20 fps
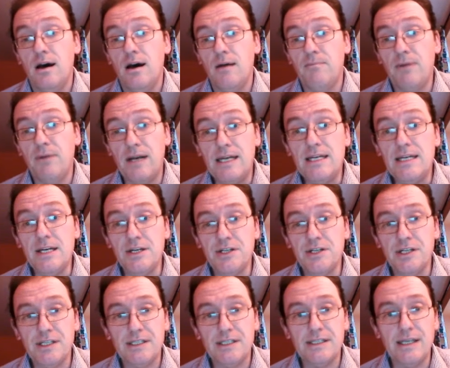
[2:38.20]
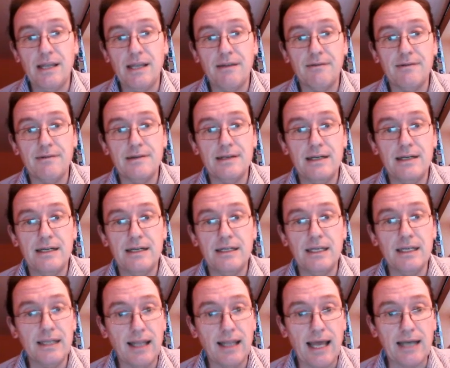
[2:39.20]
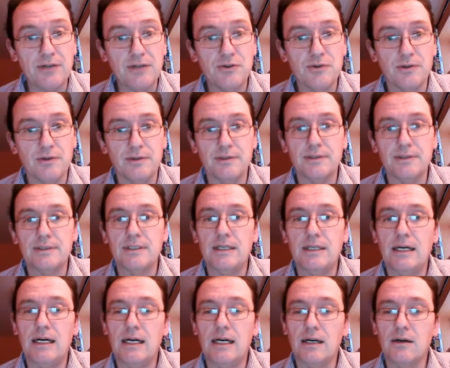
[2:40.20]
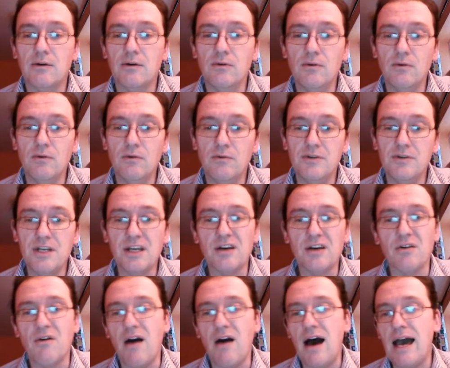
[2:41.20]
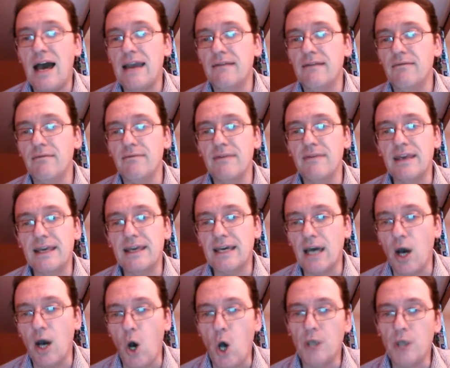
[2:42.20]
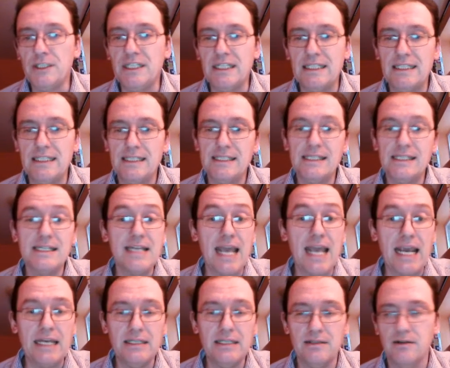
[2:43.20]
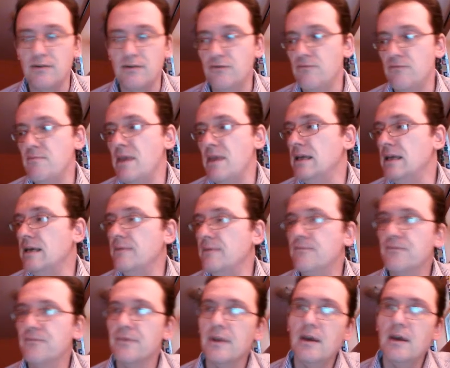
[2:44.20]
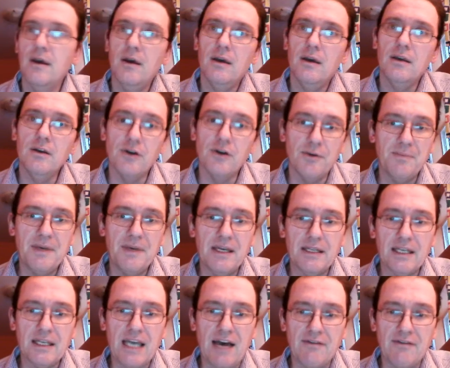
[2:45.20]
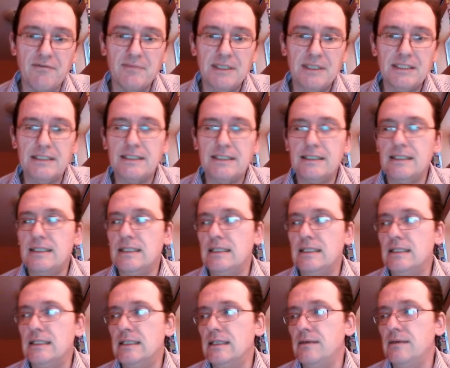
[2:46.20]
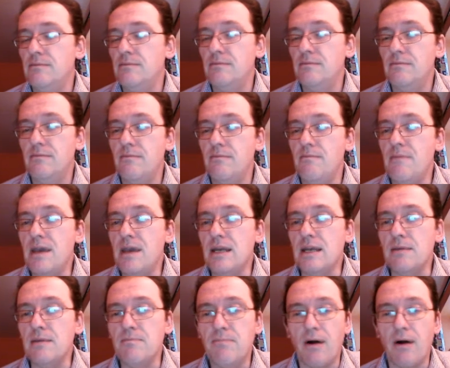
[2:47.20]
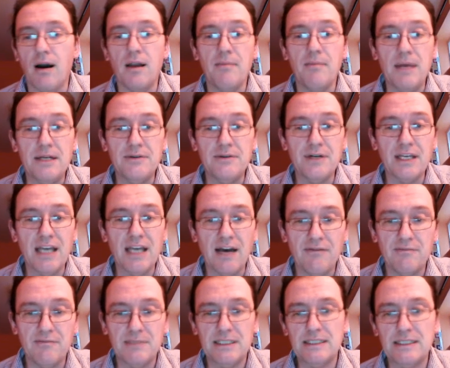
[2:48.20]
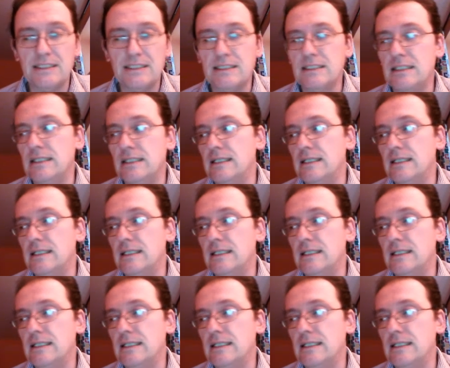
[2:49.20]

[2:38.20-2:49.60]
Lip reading: politicians and intellectuals who decried the chaotic state of many European governments, many parliamentary governments.